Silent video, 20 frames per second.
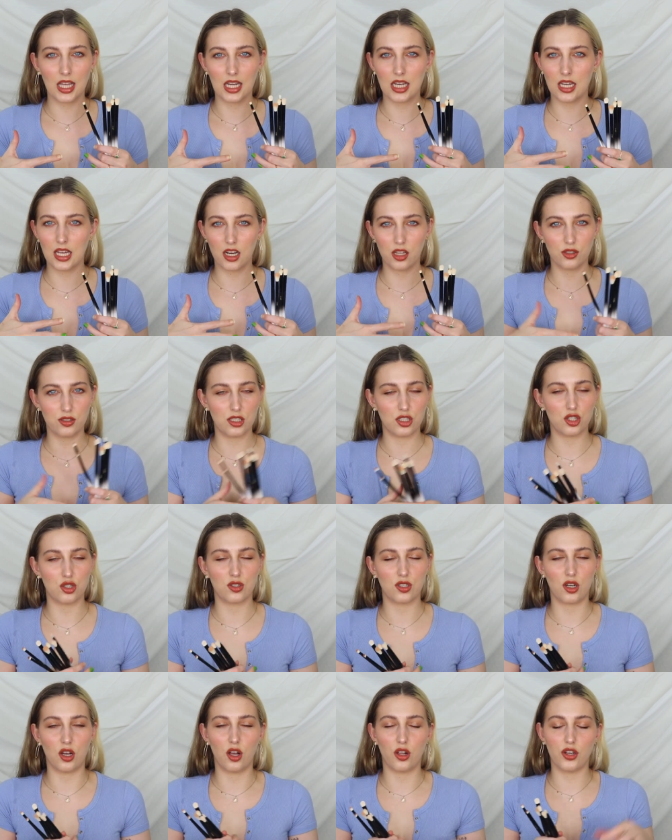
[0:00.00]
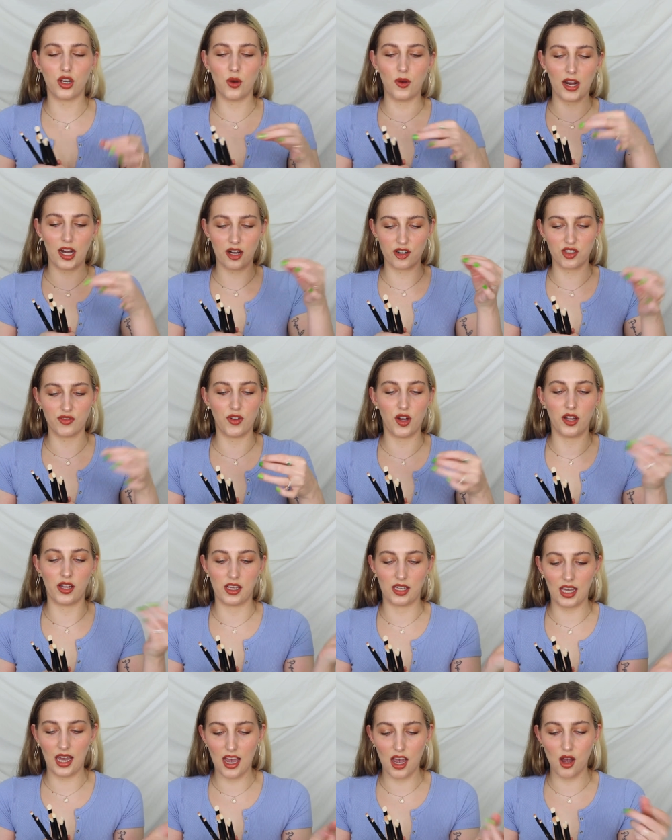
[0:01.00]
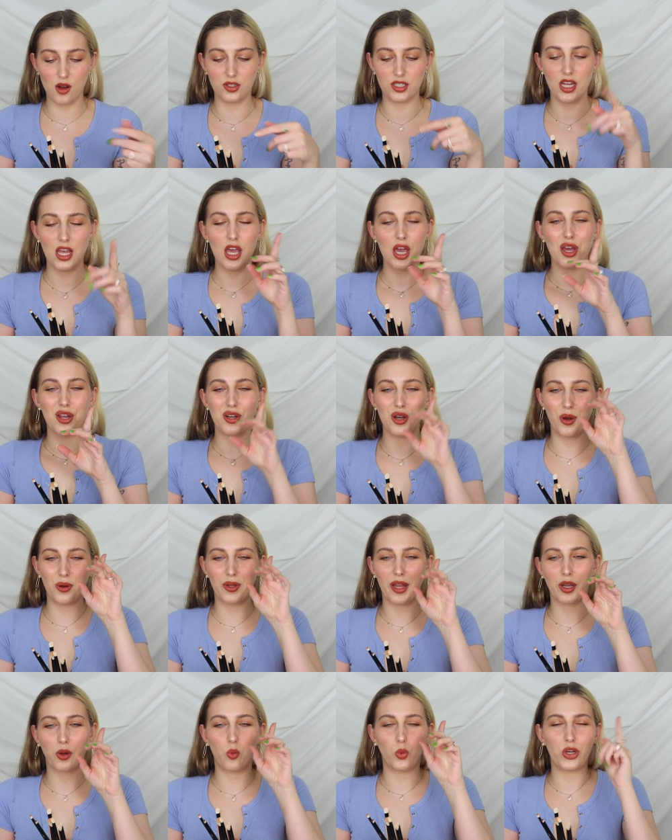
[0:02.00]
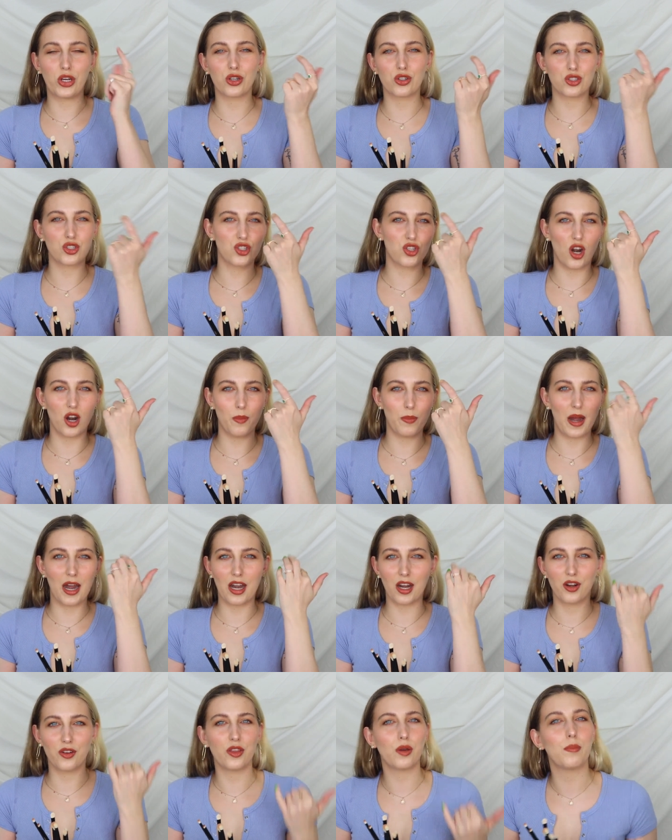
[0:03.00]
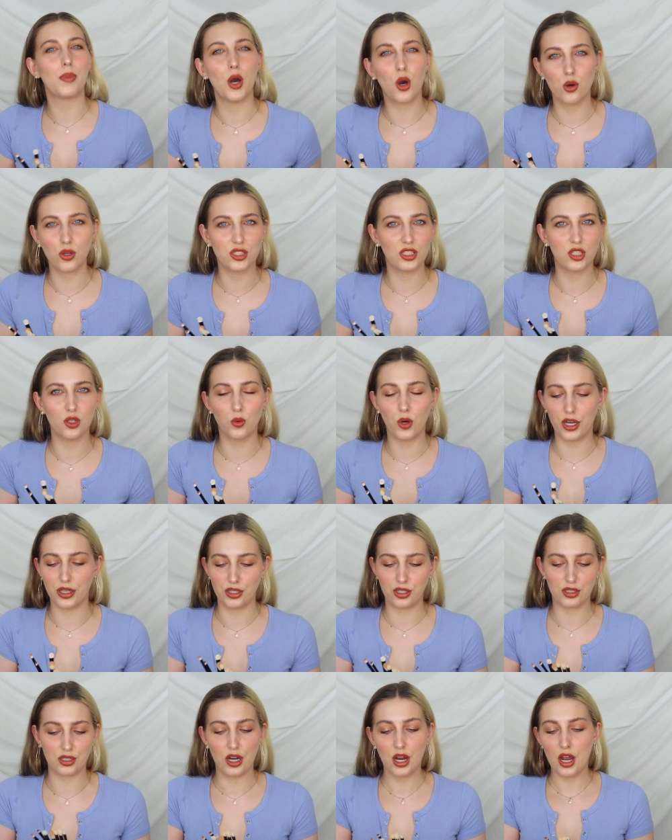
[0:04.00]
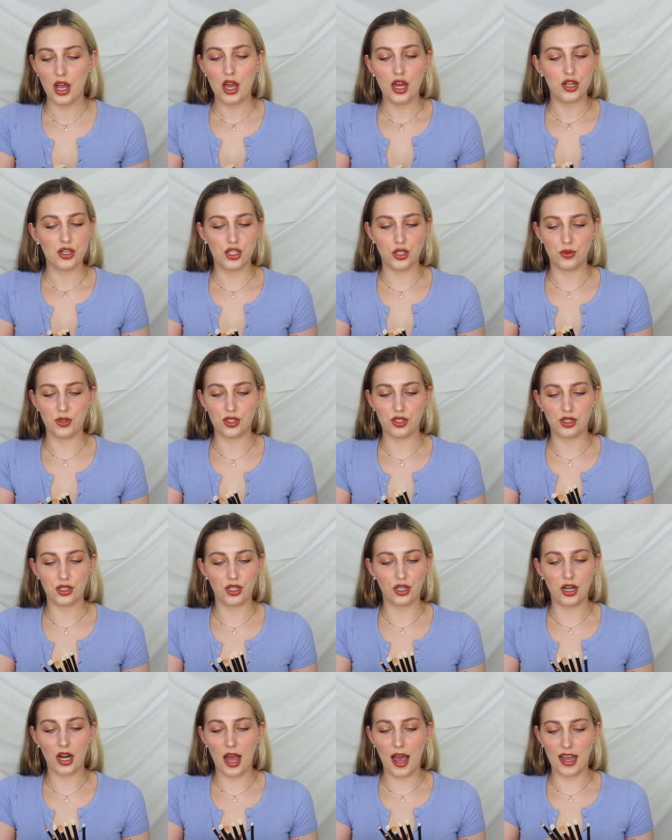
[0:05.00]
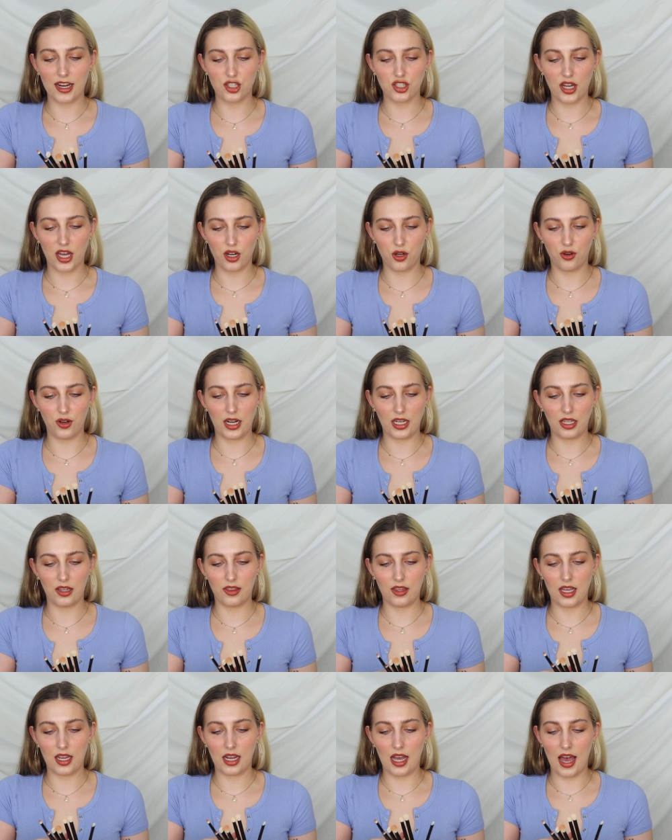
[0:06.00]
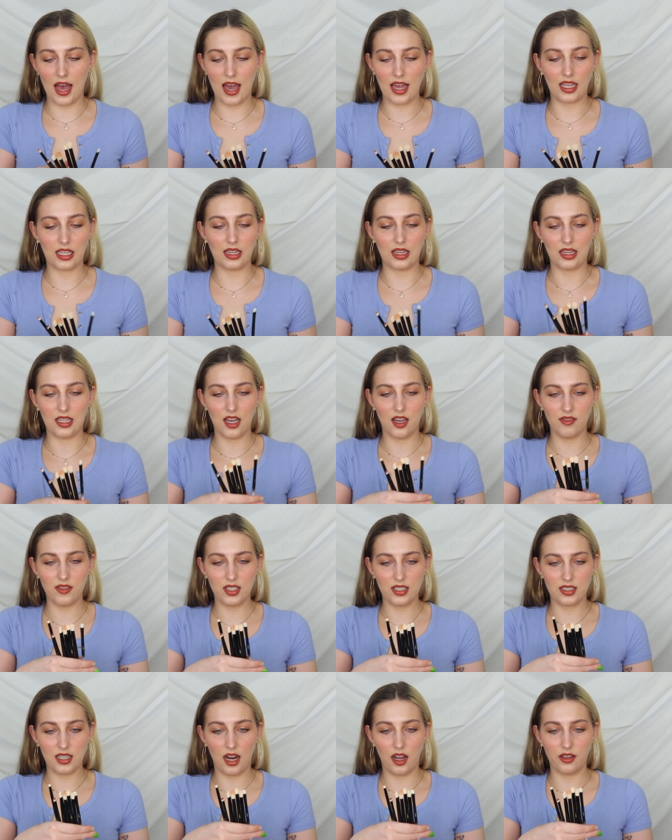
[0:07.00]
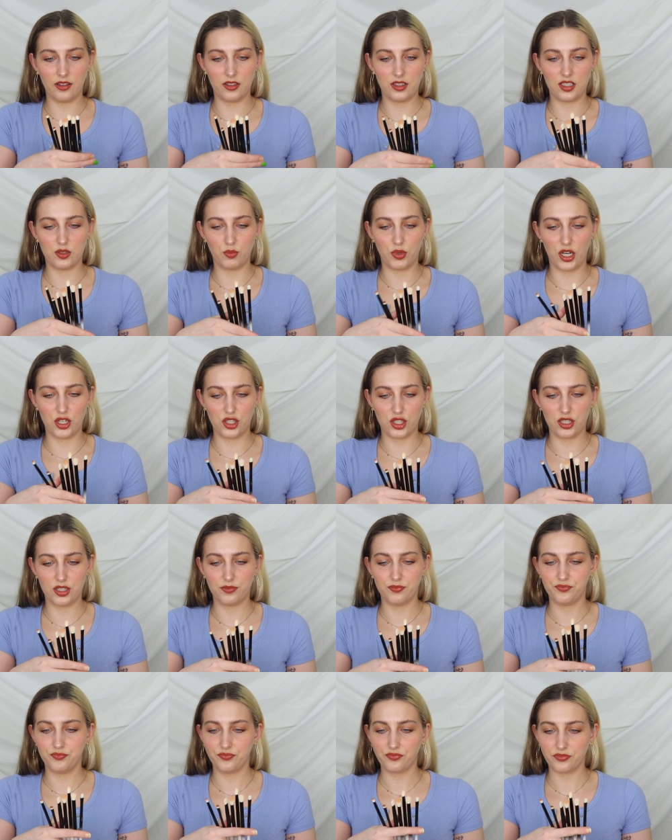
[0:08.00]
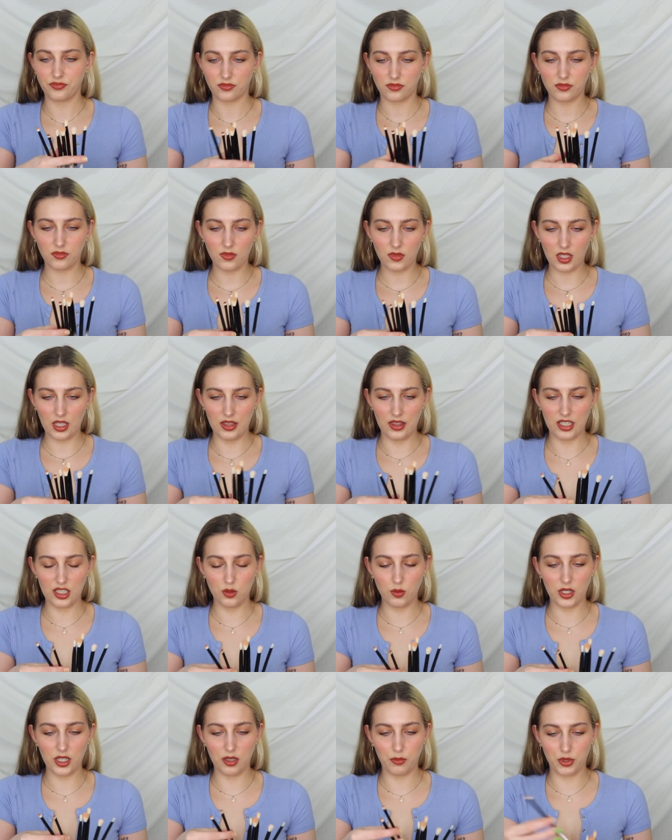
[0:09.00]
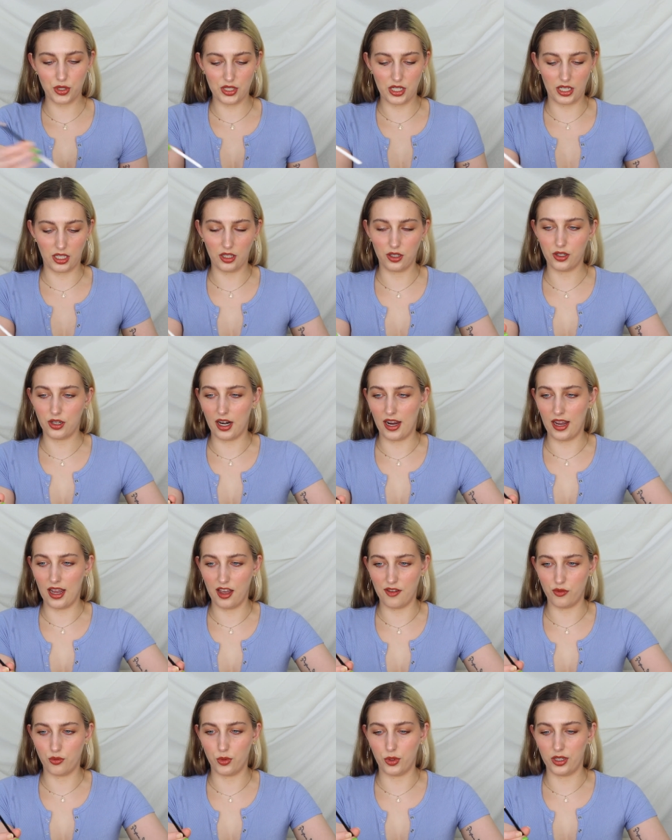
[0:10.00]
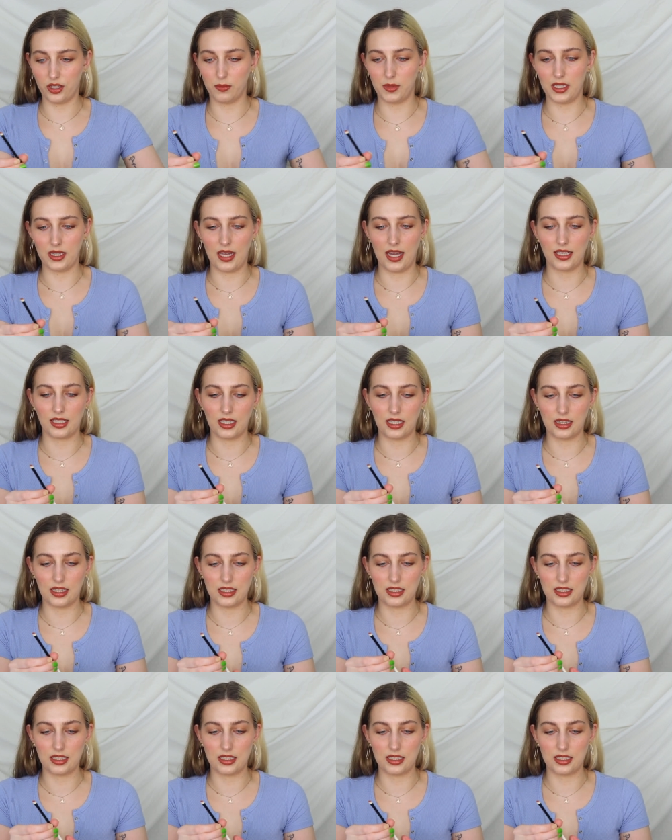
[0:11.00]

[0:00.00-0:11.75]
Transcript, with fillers: None of those issues at all. No hairs falling out, no like weird sharp hair that pokes you while you're doing your eyeshadow or anything. I love the style of these brushes. This one in particular I have really been liking.